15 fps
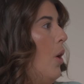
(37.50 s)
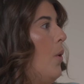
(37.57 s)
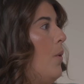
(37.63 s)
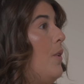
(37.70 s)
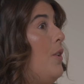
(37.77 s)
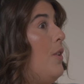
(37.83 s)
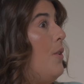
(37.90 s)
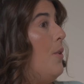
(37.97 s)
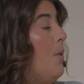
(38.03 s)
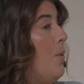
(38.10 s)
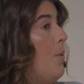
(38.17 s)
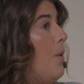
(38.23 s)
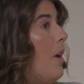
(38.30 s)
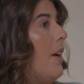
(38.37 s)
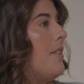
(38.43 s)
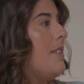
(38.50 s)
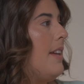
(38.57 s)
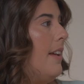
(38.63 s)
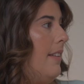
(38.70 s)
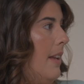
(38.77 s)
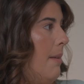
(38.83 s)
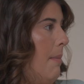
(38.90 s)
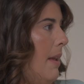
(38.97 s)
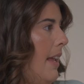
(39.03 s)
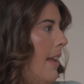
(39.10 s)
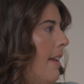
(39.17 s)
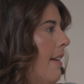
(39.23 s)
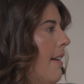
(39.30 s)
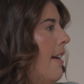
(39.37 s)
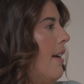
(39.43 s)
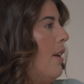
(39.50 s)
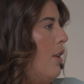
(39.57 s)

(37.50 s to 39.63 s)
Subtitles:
Oh, you are telling me